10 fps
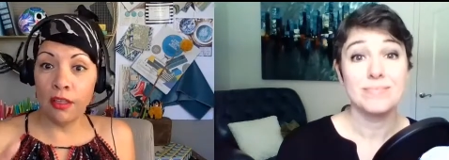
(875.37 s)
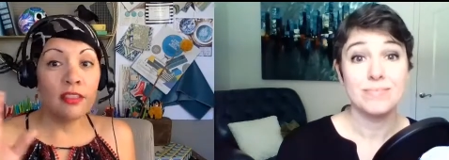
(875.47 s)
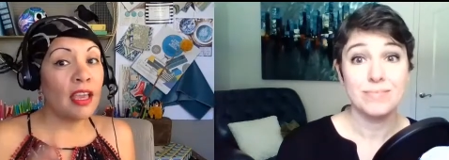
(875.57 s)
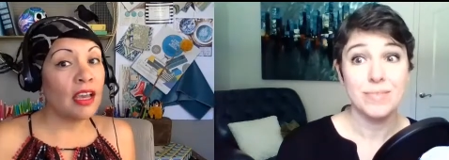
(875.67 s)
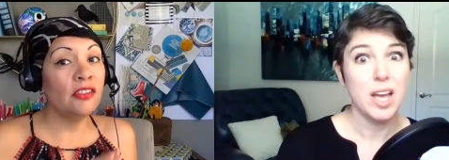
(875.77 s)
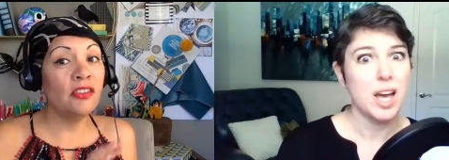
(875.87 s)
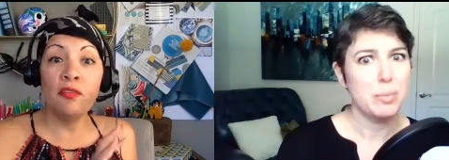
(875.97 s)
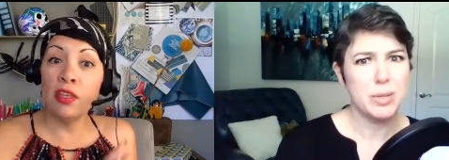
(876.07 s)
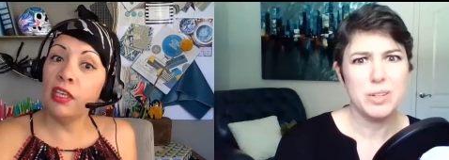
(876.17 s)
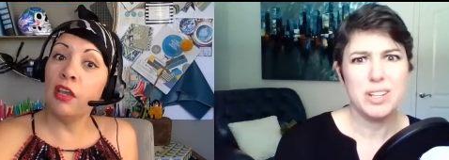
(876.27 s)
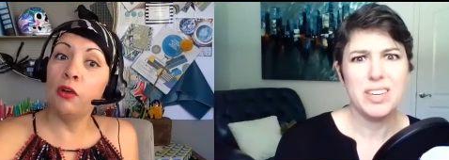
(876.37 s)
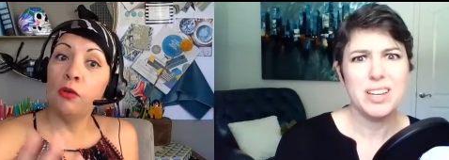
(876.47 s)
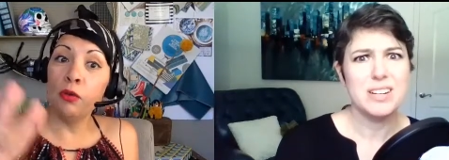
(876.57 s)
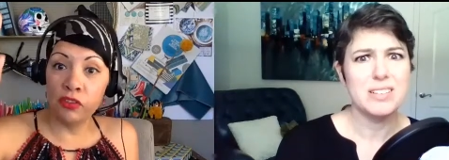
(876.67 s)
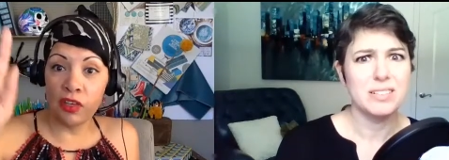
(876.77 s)
Speaker 1: that is a upload video
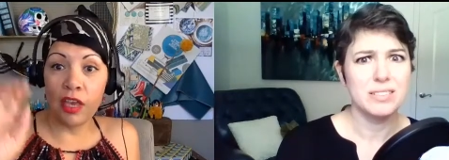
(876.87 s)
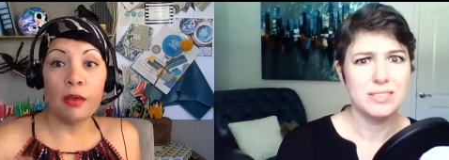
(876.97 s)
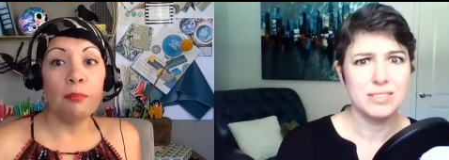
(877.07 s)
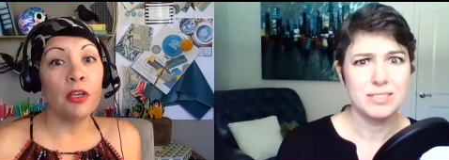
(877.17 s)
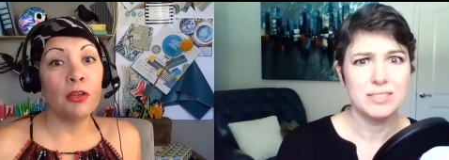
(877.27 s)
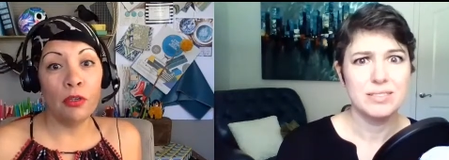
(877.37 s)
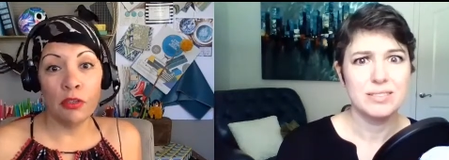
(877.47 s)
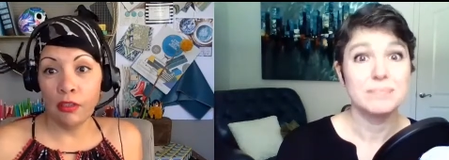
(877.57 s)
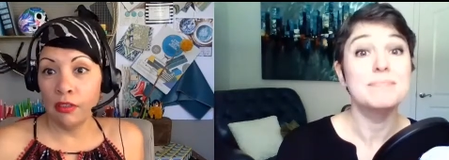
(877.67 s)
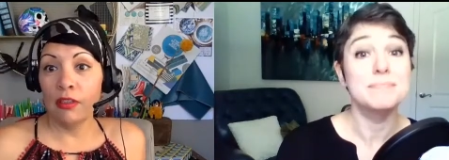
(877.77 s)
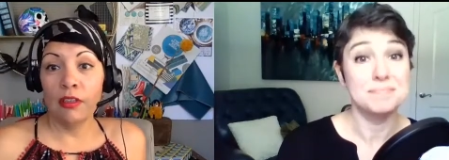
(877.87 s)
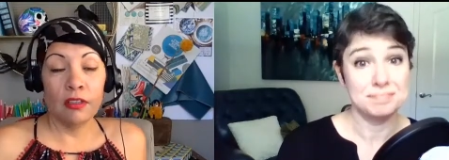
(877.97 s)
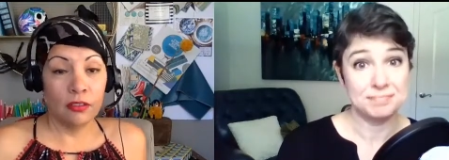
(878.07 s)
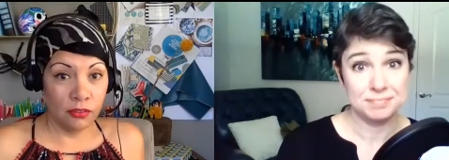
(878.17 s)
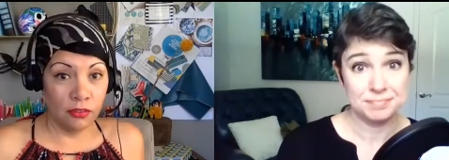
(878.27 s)
to upload mm-hmm
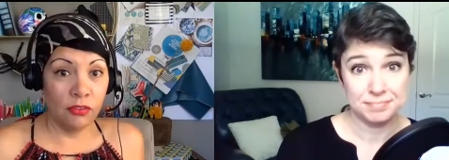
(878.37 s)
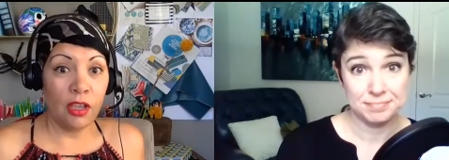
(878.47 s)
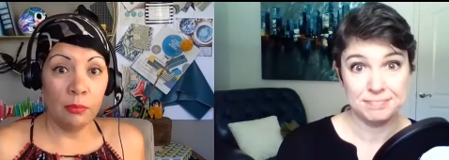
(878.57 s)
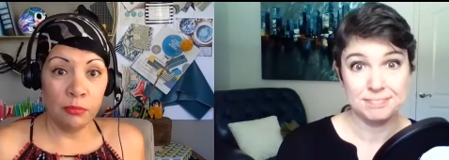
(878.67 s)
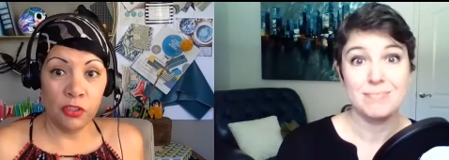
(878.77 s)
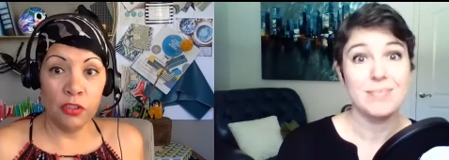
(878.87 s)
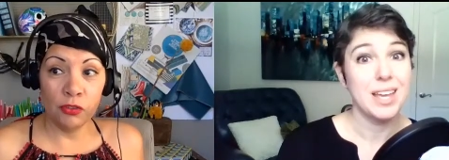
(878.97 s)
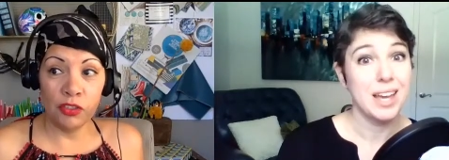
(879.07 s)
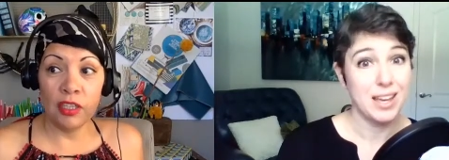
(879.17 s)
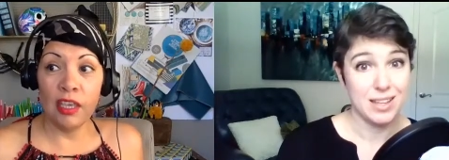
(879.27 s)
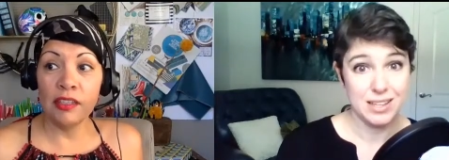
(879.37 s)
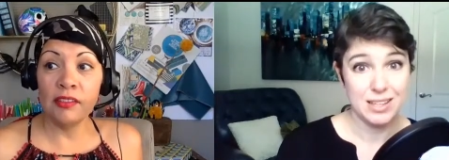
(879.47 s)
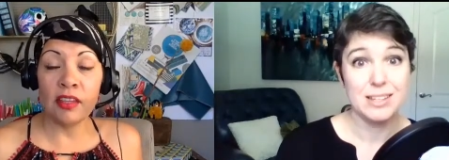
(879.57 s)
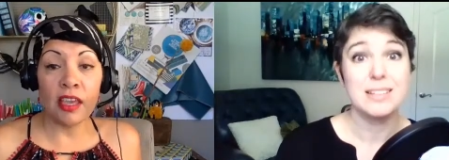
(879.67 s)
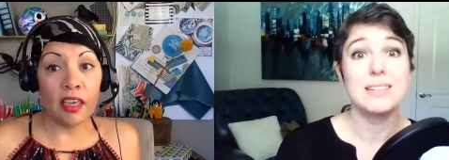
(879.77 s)
up to your
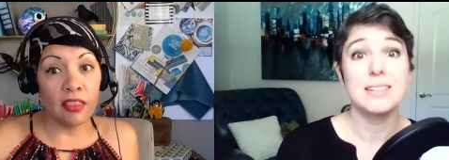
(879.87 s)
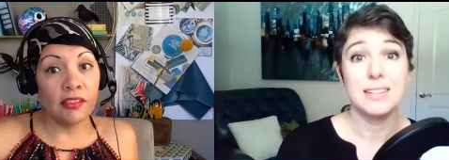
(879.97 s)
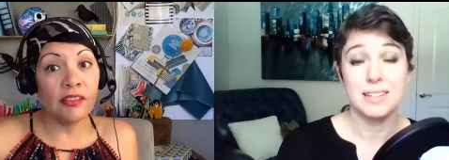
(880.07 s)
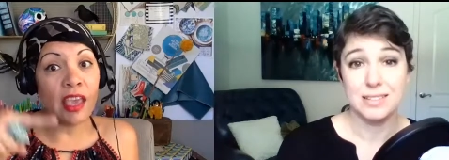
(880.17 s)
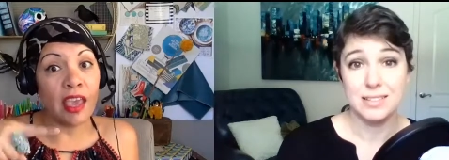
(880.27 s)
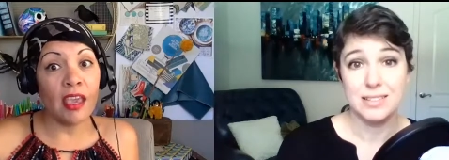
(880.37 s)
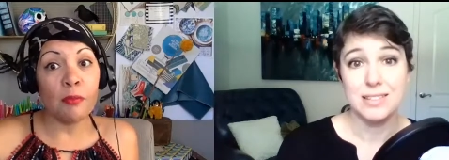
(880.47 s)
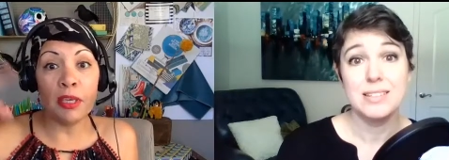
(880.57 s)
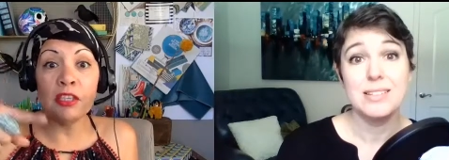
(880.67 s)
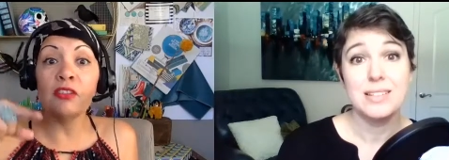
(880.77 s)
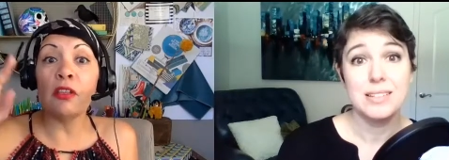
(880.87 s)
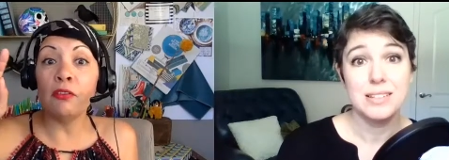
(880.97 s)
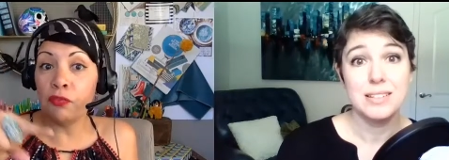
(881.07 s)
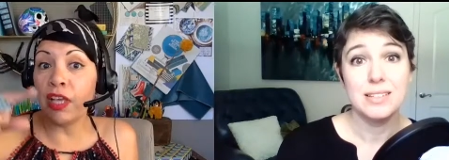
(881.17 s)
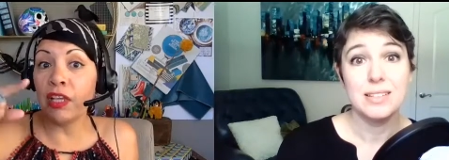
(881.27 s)
TDN site and then tag because
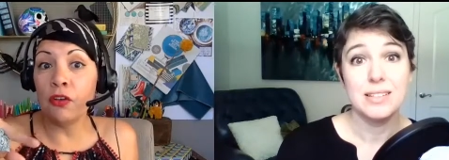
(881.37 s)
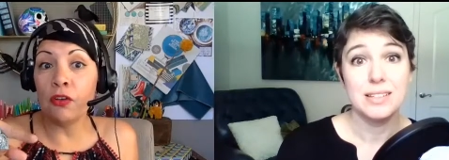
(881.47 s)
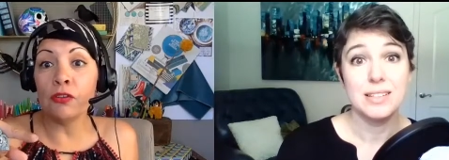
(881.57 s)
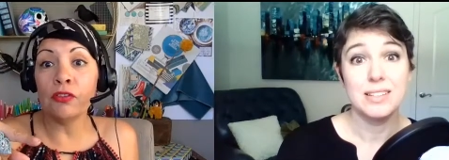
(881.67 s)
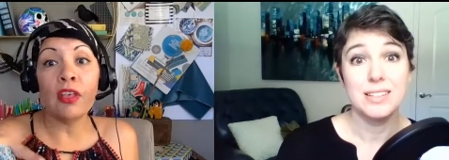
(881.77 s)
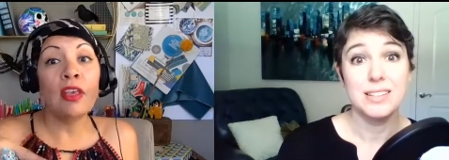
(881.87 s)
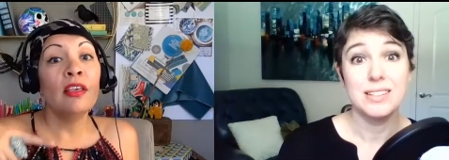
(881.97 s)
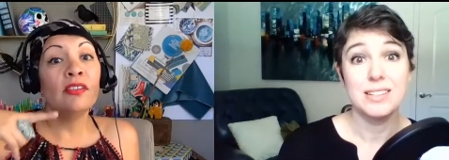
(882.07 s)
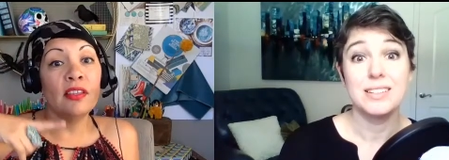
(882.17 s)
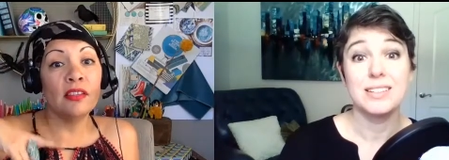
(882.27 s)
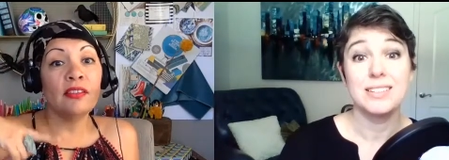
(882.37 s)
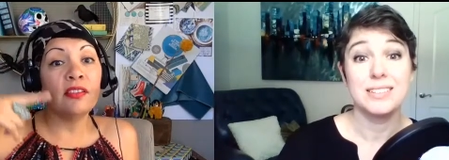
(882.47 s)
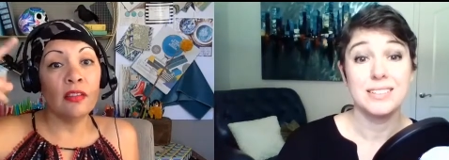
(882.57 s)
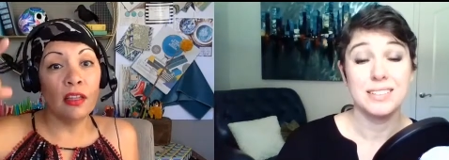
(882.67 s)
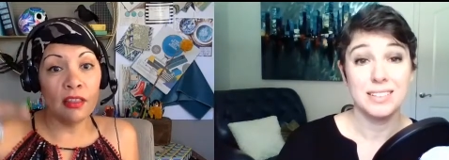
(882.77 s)
those vendors,
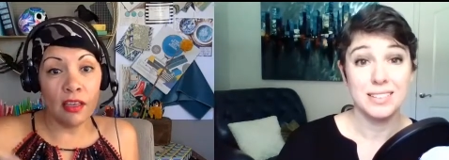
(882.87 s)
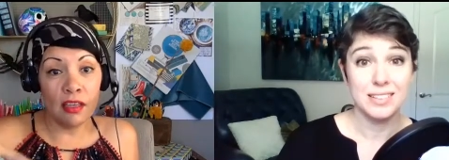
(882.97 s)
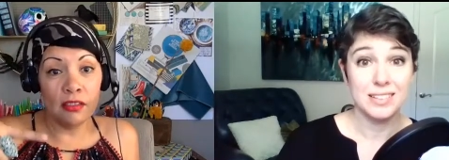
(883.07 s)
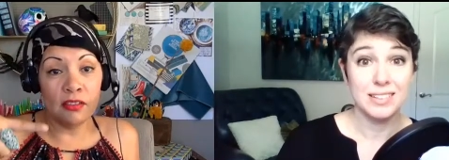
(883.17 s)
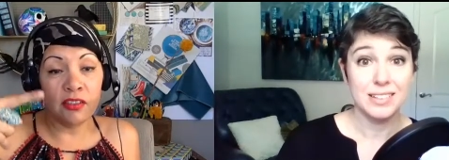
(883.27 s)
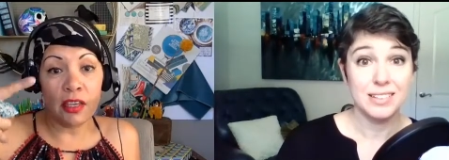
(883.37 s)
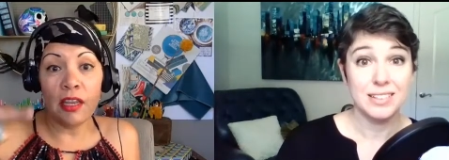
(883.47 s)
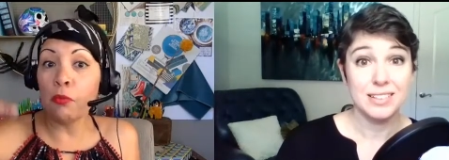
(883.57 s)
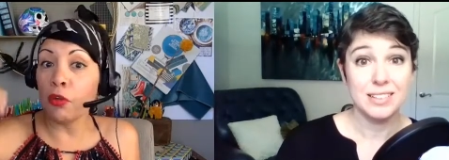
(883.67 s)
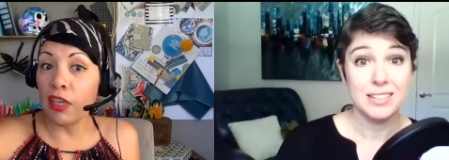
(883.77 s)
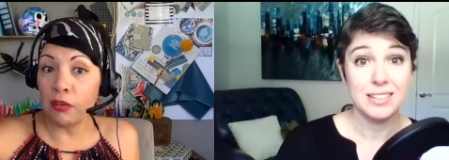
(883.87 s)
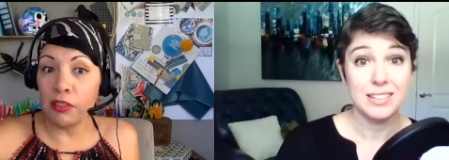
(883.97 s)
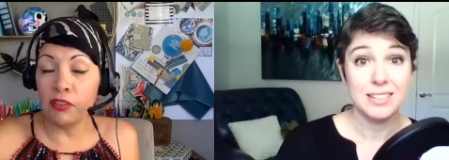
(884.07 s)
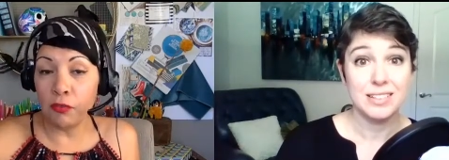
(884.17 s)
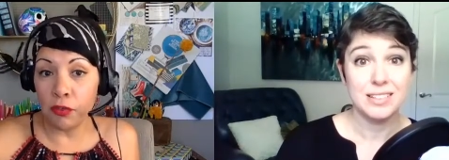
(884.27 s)
since the design network
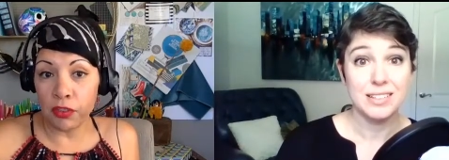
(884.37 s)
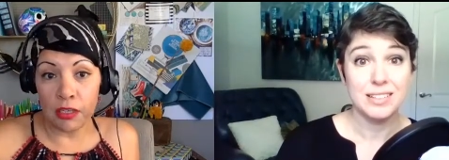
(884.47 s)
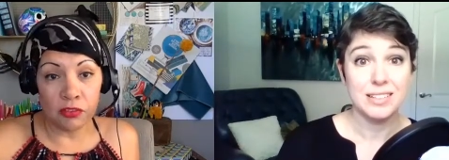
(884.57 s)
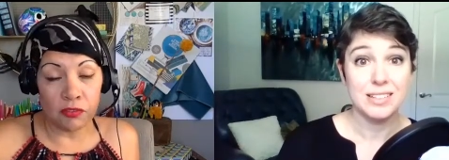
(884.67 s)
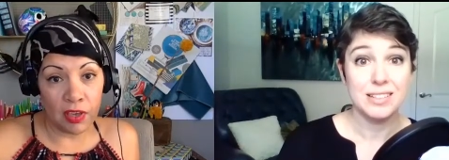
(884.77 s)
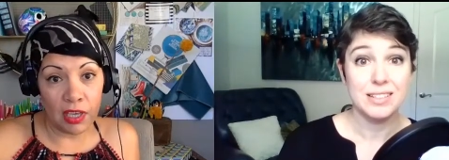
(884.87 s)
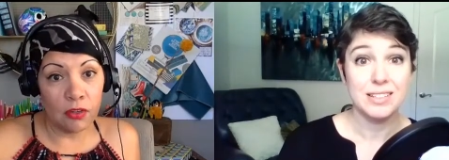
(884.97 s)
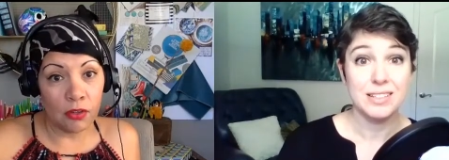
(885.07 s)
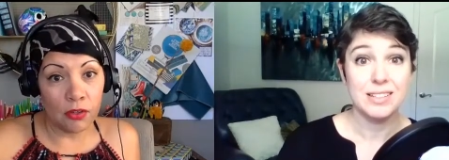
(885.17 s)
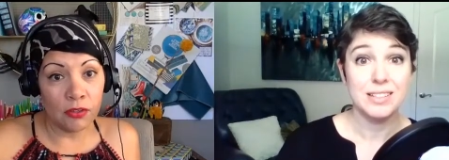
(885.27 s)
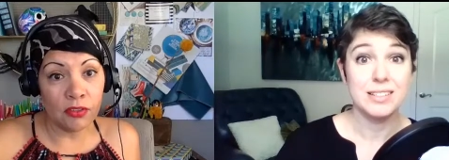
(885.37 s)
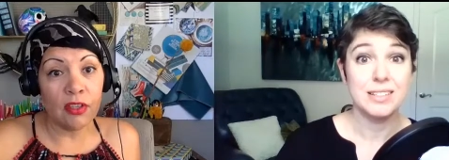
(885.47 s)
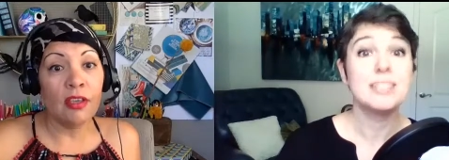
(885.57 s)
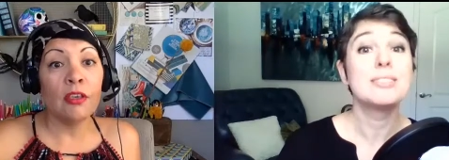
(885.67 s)
carries over a thousand vendors,